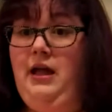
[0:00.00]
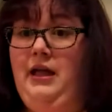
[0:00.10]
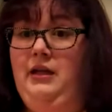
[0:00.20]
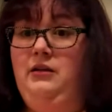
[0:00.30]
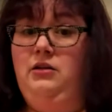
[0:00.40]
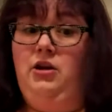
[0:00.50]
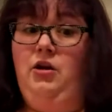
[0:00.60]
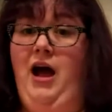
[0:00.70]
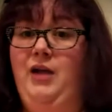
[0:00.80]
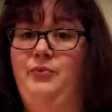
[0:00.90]
And, you
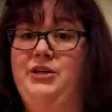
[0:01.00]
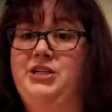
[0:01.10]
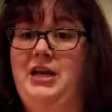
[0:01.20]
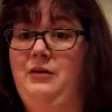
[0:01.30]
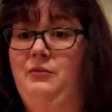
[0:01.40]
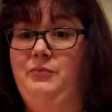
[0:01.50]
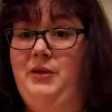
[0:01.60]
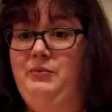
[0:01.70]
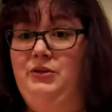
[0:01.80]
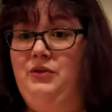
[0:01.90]
know, I appreciate it when
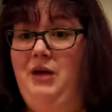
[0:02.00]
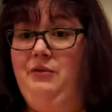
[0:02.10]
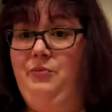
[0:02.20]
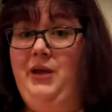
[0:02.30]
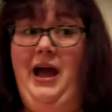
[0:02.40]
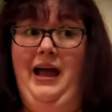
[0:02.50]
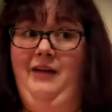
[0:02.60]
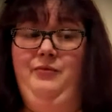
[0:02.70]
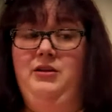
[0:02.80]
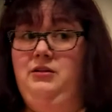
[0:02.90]
people do that with me. I
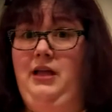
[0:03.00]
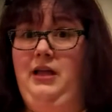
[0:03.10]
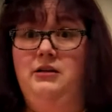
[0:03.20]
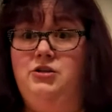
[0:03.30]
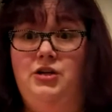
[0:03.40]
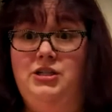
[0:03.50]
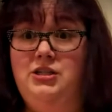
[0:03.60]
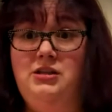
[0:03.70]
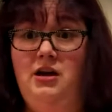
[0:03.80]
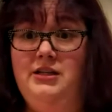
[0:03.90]
have, like,
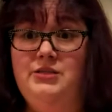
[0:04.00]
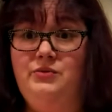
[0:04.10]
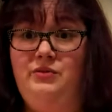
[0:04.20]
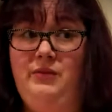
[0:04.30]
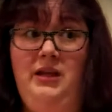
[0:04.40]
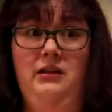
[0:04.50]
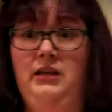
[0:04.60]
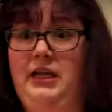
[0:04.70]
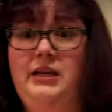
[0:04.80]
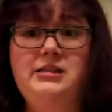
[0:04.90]
Trisha's honest with me.
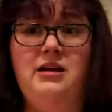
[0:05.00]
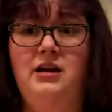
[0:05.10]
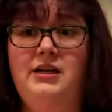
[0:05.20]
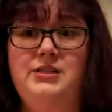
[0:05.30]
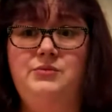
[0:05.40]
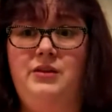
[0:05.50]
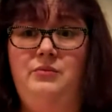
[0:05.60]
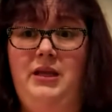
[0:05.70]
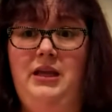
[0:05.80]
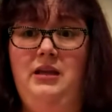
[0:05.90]
Lena's honest with
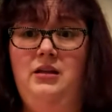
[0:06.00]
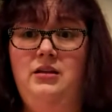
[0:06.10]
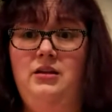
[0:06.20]
me.